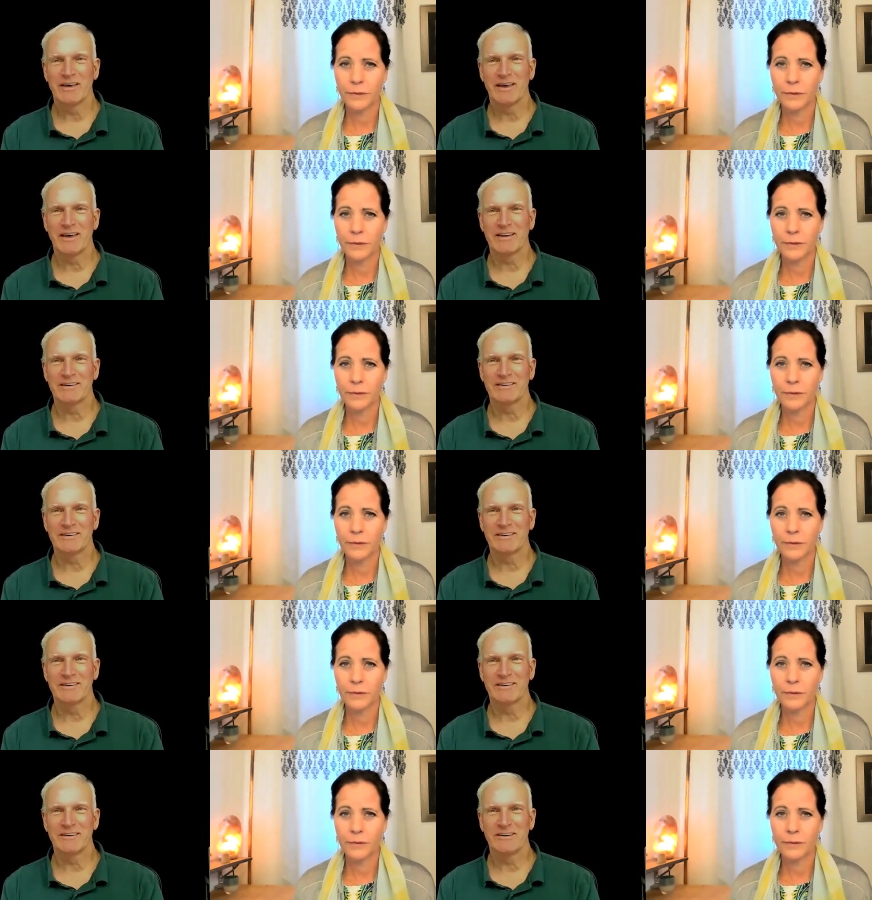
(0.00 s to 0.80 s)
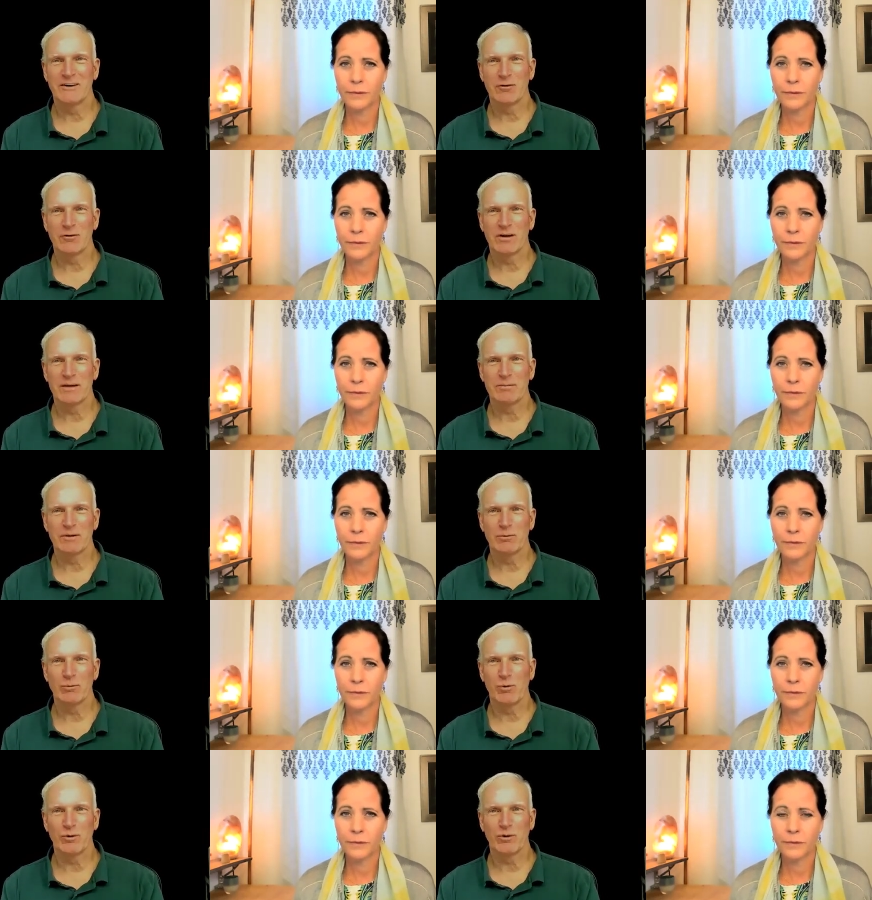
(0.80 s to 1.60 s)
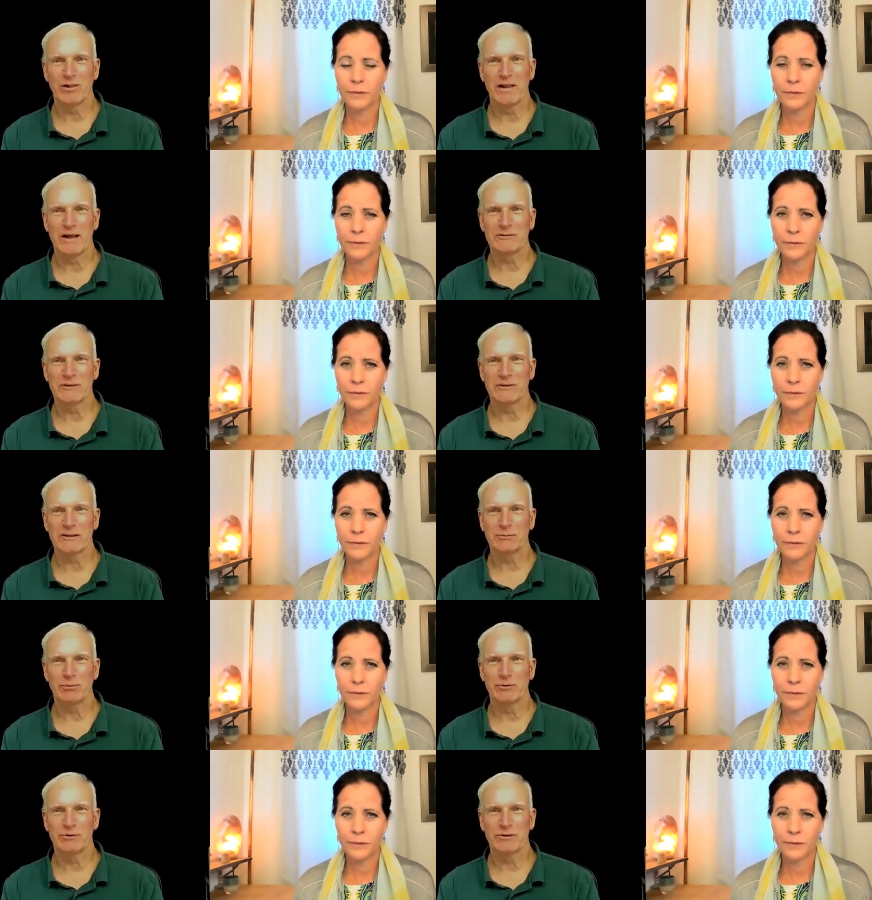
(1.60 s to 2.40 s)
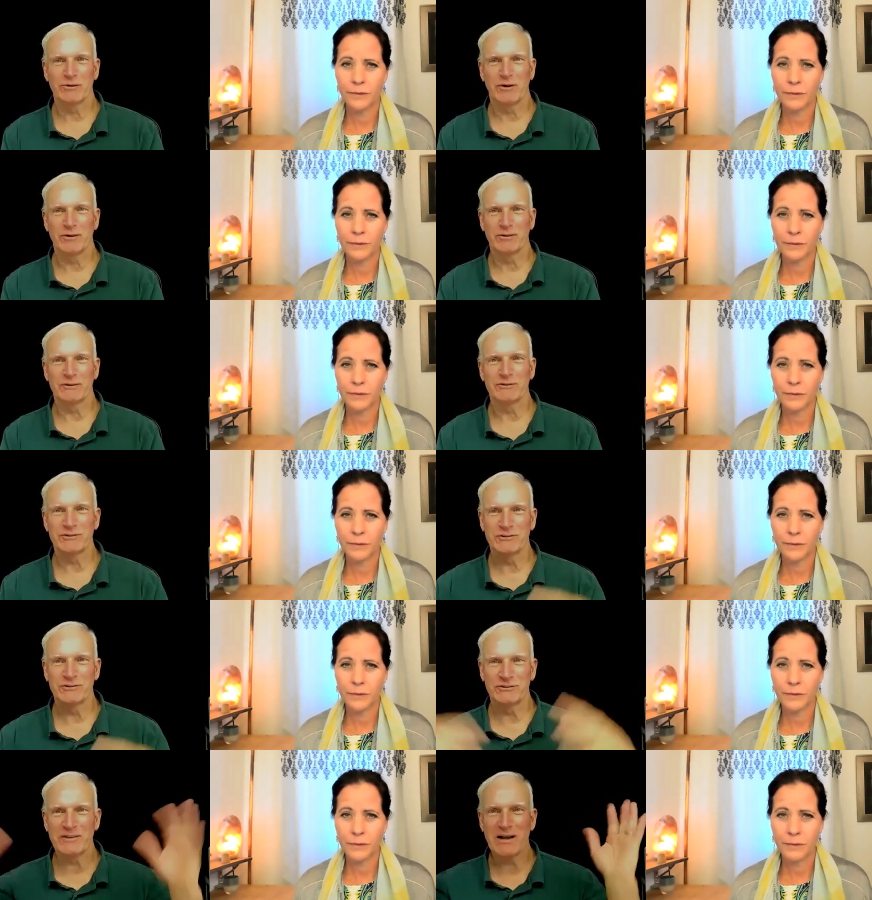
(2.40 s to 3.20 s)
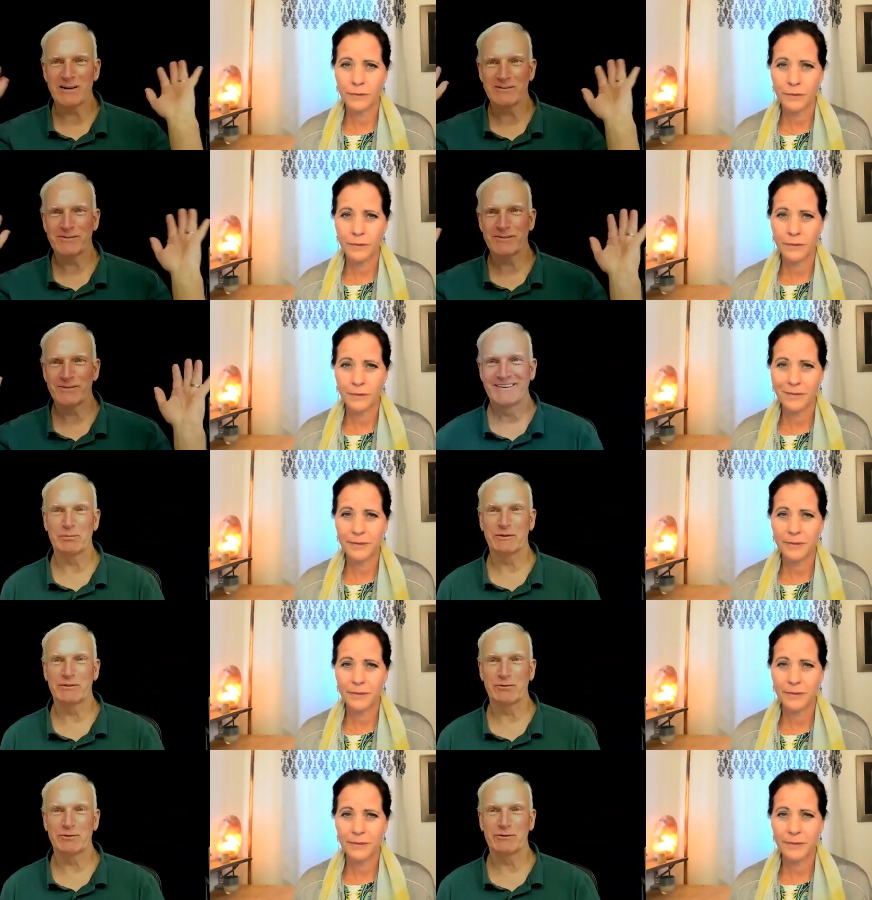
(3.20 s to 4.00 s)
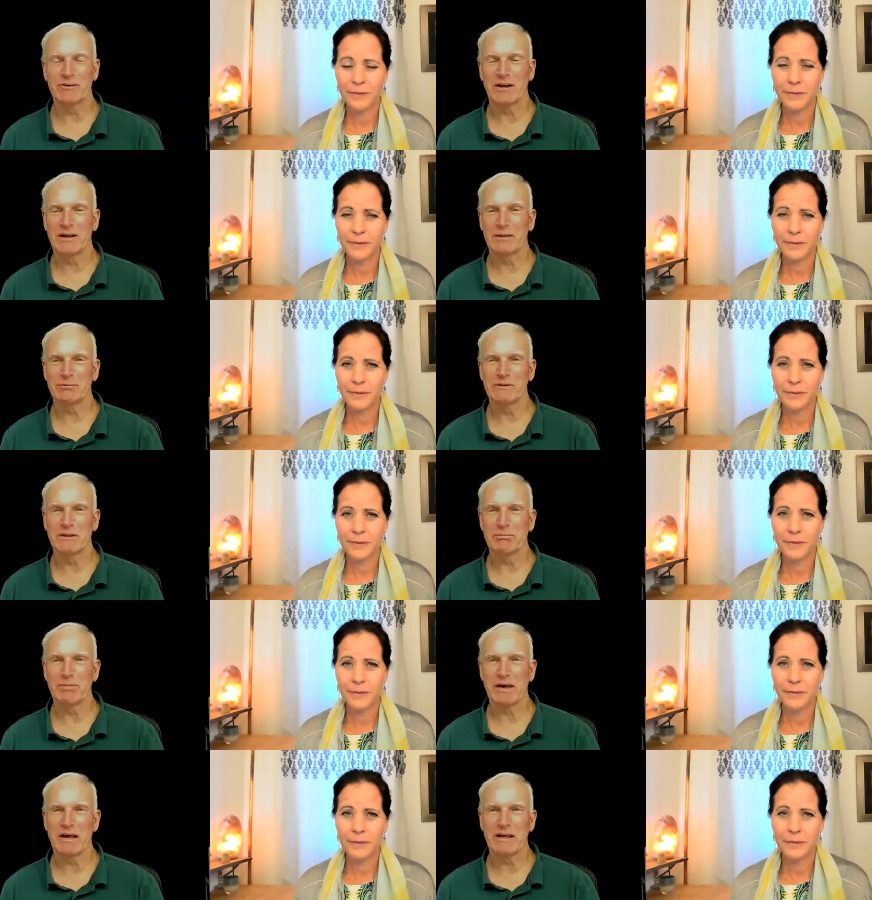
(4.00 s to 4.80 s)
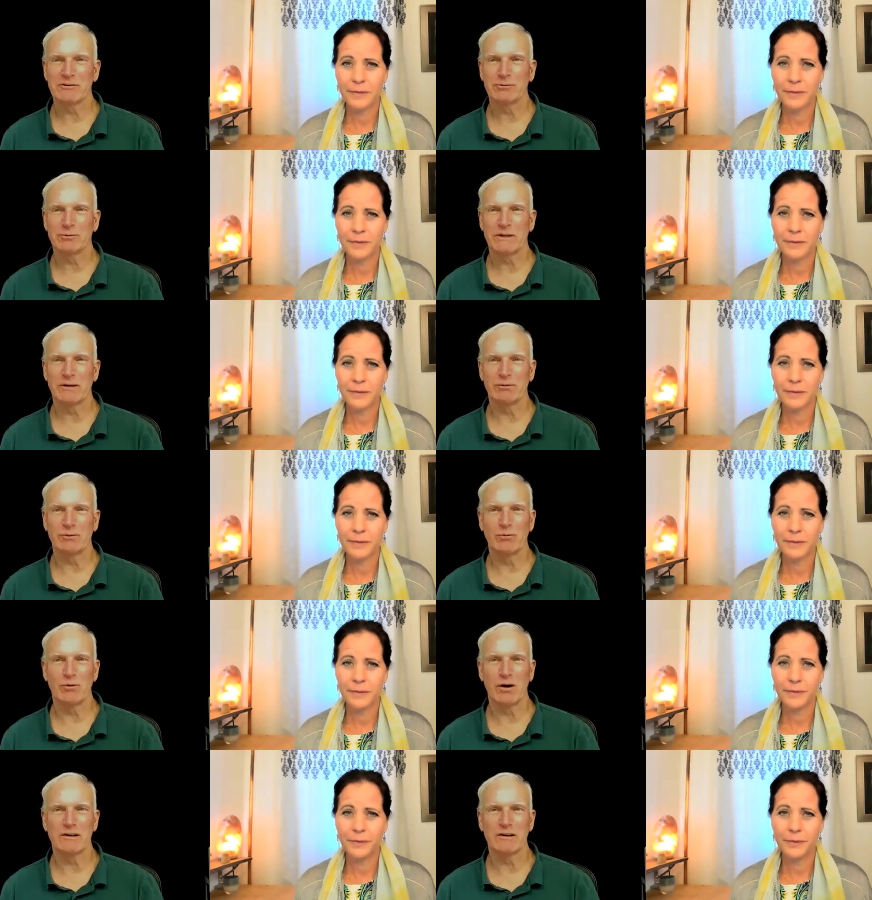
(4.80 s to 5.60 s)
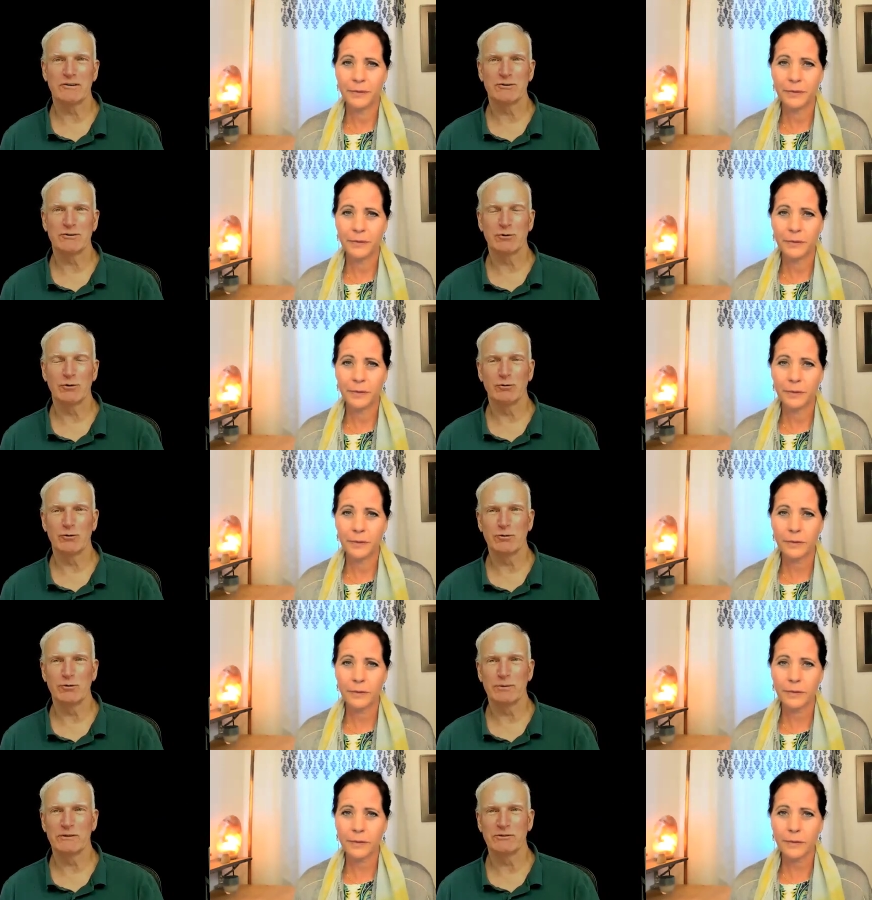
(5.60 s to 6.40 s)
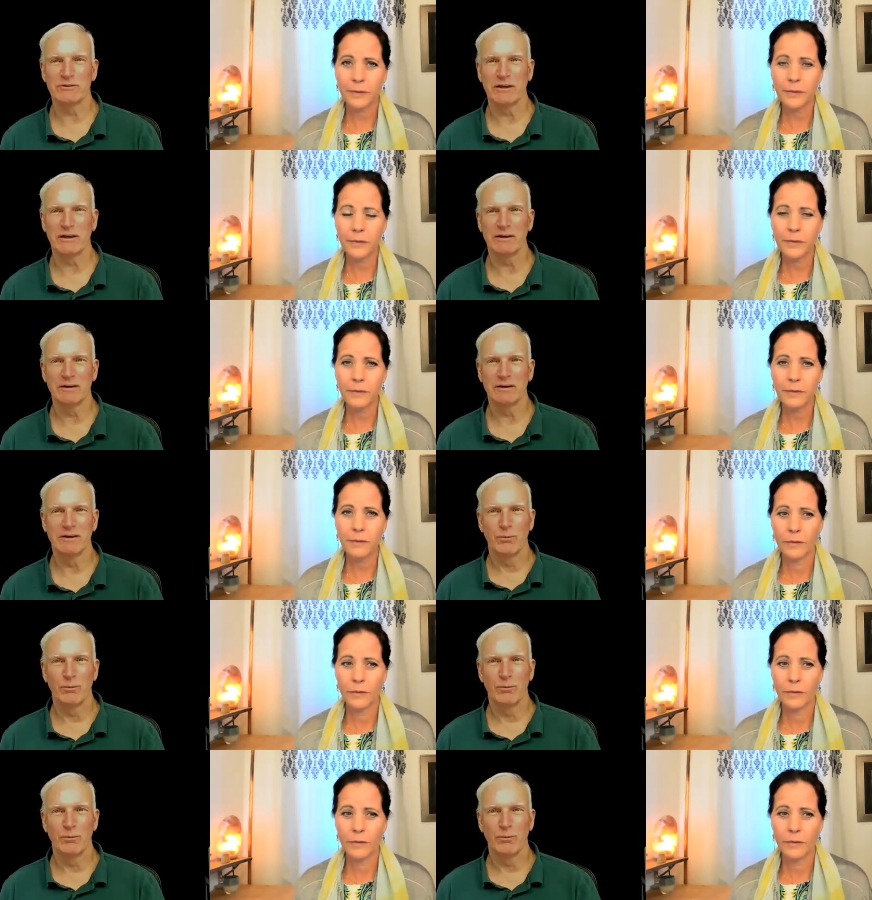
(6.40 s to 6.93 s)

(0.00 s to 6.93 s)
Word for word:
Speaker 1: And here I am, a world-class expert in all this stuff, but there were times in the past when I would walk into a room and say,